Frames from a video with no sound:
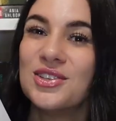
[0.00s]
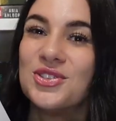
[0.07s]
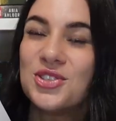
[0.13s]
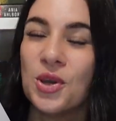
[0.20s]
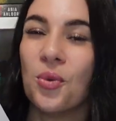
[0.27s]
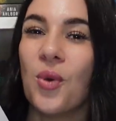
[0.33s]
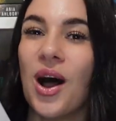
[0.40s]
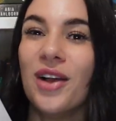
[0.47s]

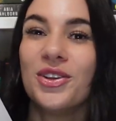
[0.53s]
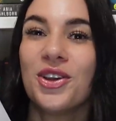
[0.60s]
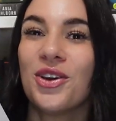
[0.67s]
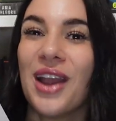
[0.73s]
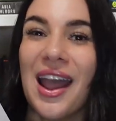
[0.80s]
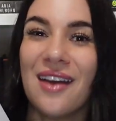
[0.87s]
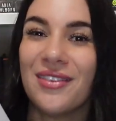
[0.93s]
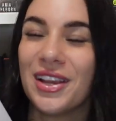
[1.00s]
So while you're
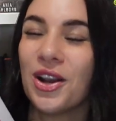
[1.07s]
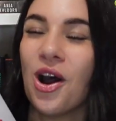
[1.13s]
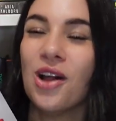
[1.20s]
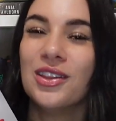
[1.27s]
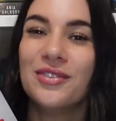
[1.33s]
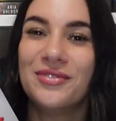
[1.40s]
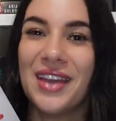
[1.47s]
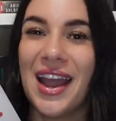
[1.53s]
having
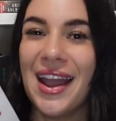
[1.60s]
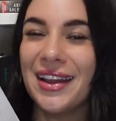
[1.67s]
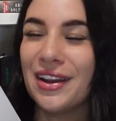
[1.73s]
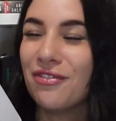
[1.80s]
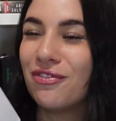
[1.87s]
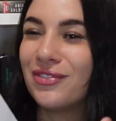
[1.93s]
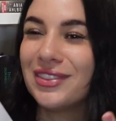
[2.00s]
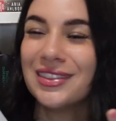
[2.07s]
all of that
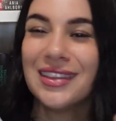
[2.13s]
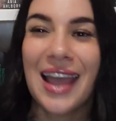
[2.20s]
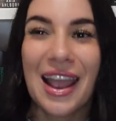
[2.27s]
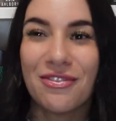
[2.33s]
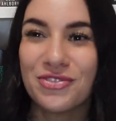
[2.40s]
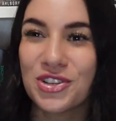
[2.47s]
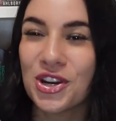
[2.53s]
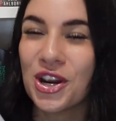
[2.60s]

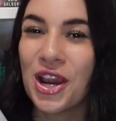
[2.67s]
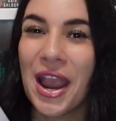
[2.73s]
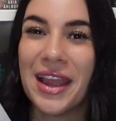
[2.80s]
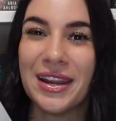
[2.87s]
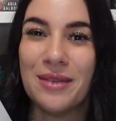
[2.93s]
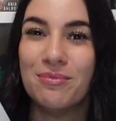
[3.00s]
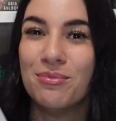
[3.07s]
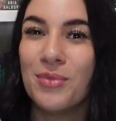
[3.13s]
laughter
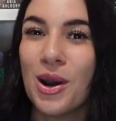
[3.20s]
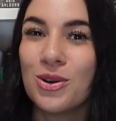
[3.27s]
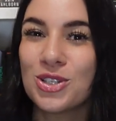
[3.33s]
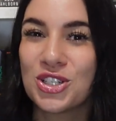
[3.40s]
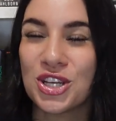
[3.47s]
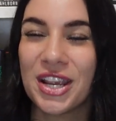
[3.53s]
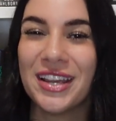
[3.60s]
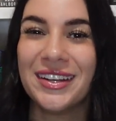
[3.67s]
and
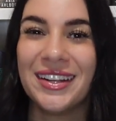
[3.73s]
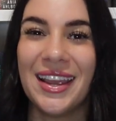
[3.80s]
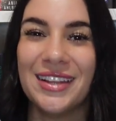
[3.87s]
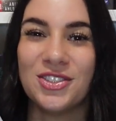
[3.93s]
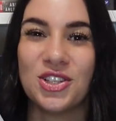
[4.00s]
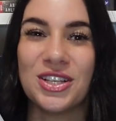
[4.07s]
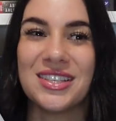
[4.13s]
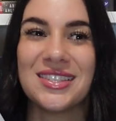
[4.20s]
emotion
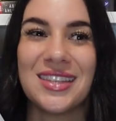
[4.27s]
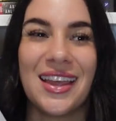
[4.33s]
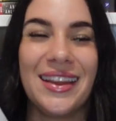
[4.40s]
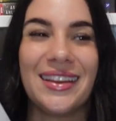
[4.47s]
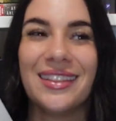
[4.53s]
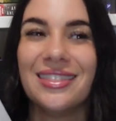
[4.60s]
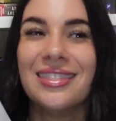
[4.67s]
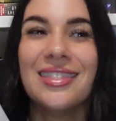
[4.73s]
and just
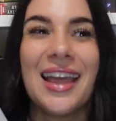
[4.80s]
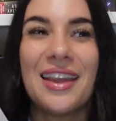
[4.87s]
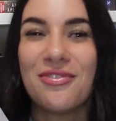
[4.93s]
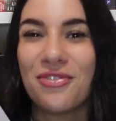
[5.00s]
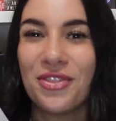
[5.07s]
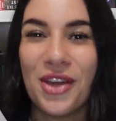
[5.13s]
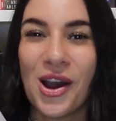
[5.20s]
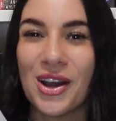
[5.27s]
like
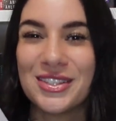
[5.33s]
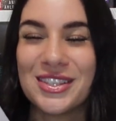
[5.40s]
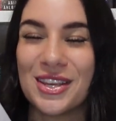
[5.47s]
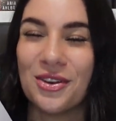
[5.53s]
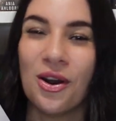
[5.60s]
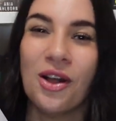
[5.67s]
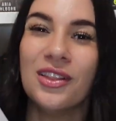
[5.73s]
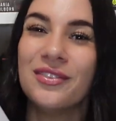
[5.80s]
life thoughts
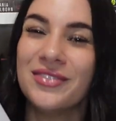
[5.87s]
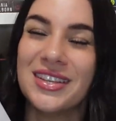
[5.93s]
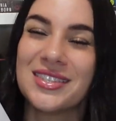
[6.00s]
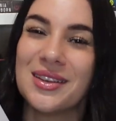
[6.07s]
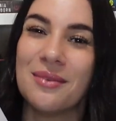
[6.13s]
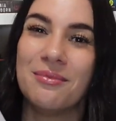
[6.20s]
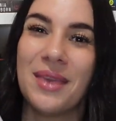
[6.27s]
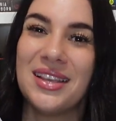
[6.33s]
and all of this
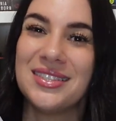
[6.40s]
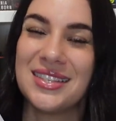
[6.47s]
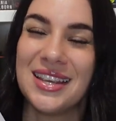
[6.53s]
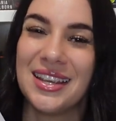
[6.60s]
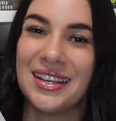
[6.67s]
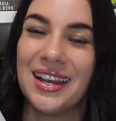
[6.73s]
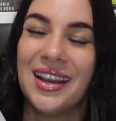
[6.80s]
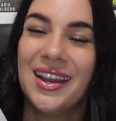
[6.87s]

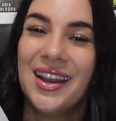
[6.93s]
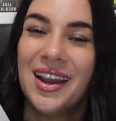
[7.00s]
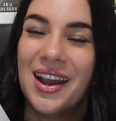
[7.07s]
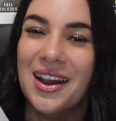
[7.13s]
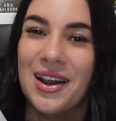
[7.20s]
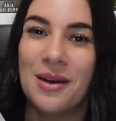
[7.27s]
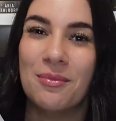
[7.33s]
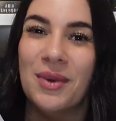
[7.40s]
amazing
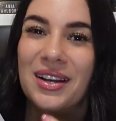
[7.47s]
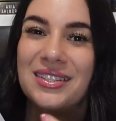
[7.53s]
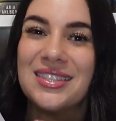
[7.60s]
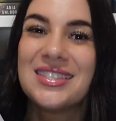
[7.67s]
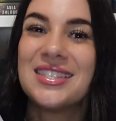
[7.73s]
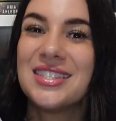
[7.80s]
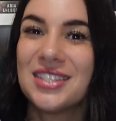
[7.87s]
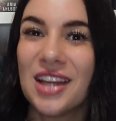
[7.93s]

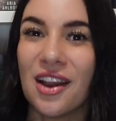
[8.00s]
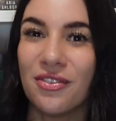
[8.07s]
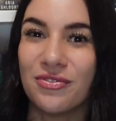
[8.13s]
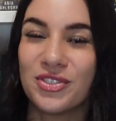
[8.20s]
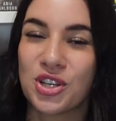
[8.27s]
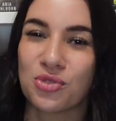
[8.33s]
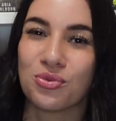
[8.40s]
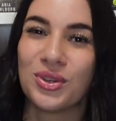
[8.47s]

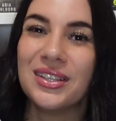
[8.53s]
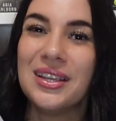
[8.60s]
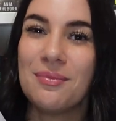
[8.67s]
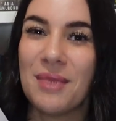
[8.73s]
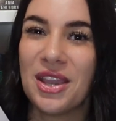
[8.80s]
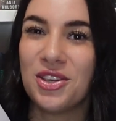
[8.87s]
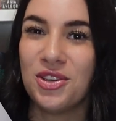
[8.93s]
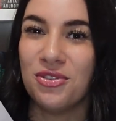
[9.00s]
stuff to really
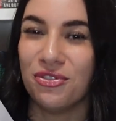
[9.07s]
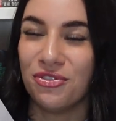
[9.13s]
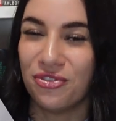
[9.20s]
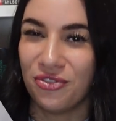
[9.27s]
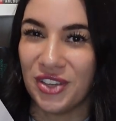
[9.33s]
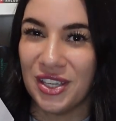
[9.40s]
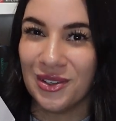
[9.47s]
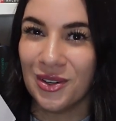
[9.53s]
make you
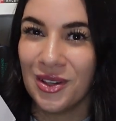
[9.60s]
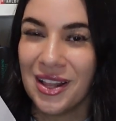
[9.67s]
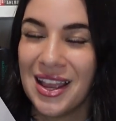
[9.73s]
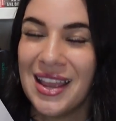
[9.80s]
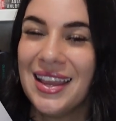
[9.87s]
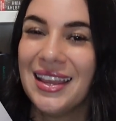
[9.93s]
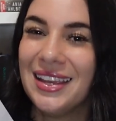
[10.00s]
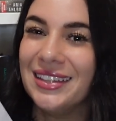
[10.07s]
feel,
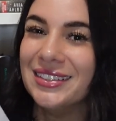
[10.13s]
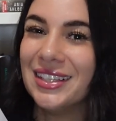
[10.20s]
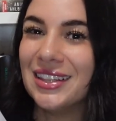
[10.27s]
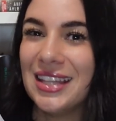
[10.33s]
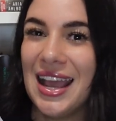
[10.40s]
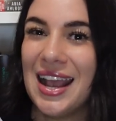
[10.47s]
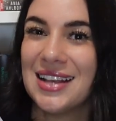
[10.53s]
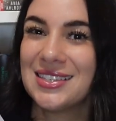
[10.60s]
in the
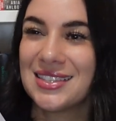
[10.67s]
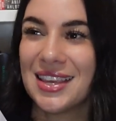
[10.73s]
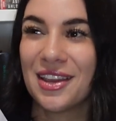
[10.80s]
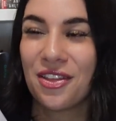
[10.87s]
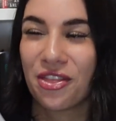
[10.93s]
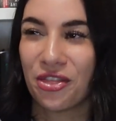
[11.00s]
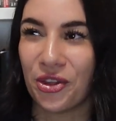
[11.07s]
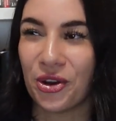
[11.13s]
last
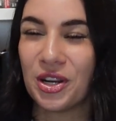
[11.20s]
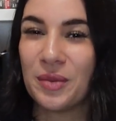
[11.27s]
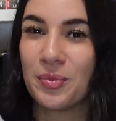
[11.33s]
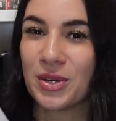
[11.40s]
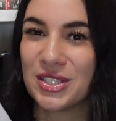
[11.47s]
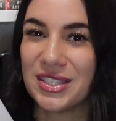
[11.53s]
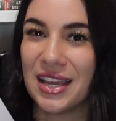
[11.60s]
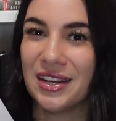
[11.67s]
like
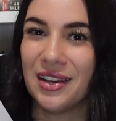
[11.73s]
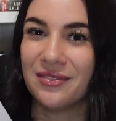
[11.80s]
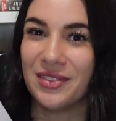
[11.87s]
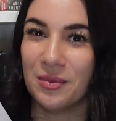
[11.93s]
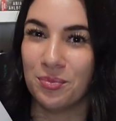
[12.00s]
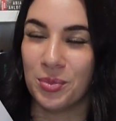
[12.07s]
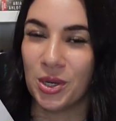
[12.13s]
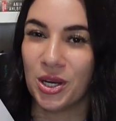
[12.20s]
30% of
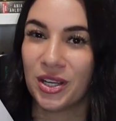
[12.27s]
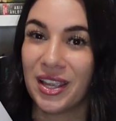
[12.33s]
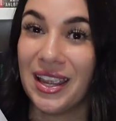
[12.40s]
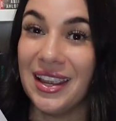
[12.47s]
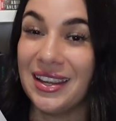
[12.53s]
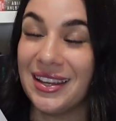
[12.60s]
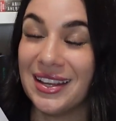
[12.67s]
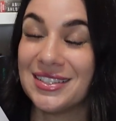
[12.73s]
the book,
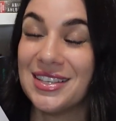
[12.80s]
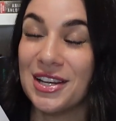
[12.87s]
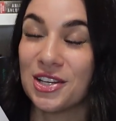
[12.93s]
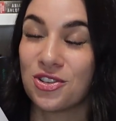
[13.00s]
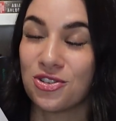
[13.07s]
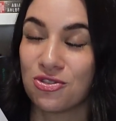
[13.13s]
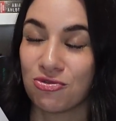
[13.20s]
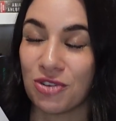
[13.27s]
it gets
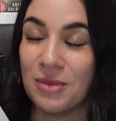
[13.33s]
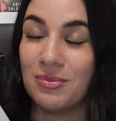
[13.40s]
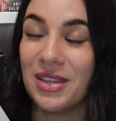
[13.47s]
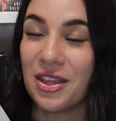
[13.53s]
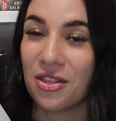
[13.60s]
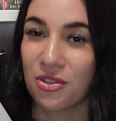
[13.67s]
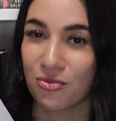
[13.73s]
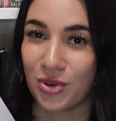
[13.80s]

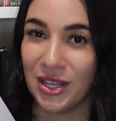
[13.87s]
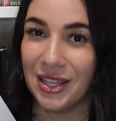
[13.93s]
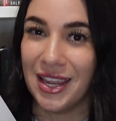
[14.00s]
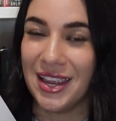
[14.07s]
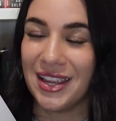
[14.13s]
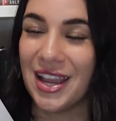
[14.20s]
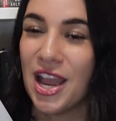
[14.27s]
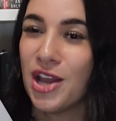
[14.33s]
extremely
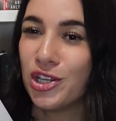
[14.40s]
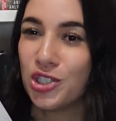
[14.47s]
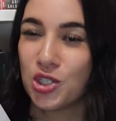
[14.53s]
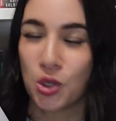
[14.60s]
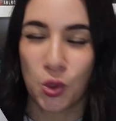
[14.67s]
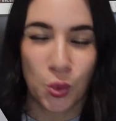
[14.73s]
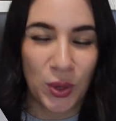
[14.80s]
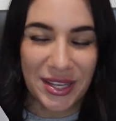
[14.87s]
thrilling,
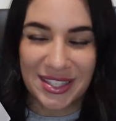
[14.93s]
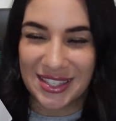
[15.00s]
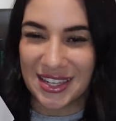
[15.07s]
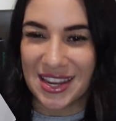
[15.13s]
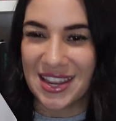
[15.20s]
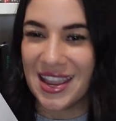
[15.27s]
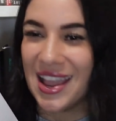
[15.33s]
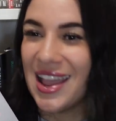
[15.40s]

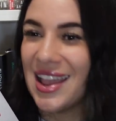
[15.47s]
twisty,